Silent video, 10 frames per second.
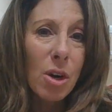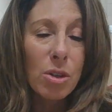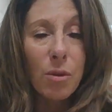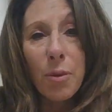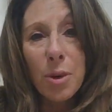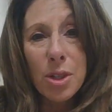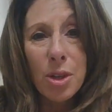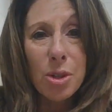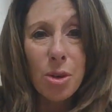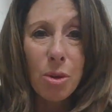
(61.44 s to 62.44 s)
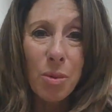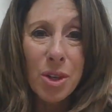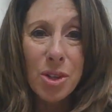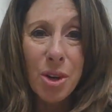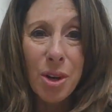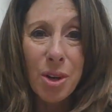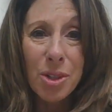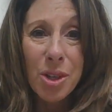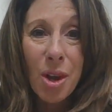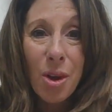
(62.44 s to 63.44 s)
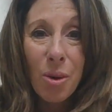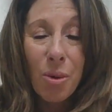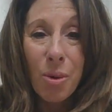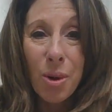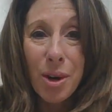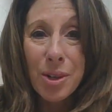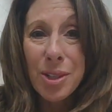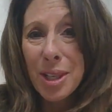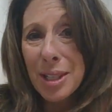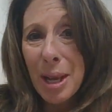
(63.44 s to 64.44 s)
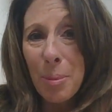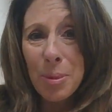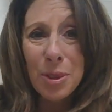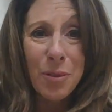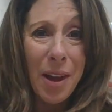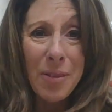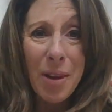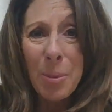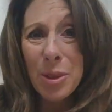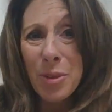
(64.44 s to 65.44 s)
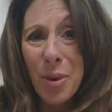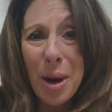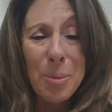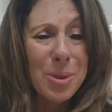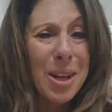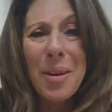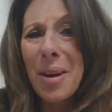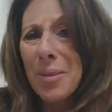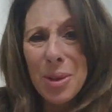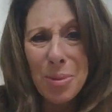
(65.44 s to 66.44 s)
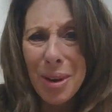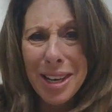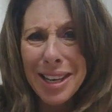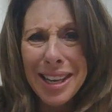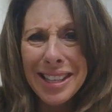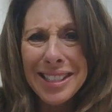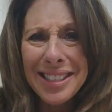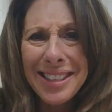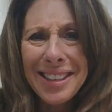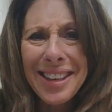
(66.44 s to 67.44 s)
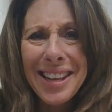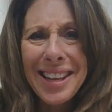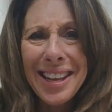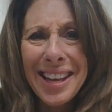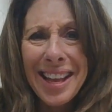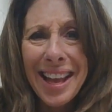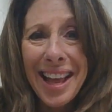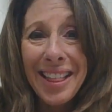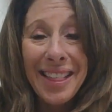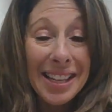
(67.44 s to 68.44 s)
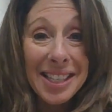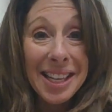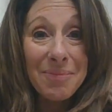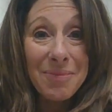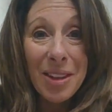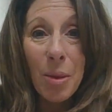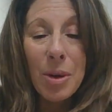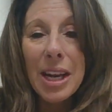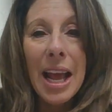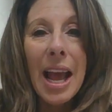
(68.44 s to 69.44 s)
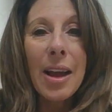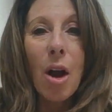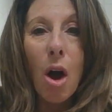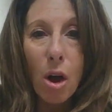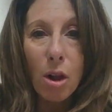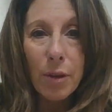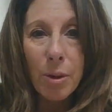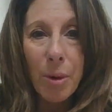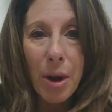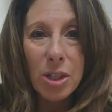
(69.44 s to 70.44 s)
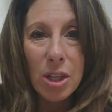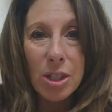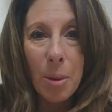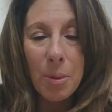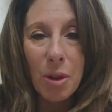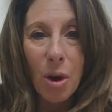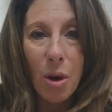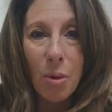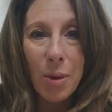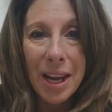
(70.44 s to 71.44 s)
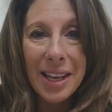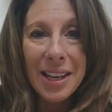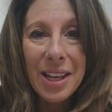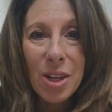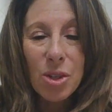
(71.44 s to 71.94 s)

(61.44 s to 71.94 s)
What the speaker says: stars or 4 stars or 3 stars or 6 apples, 5 apples, 4 apples, however you rated it. And that's it. And then we're going to hang all of your projects up in the hallway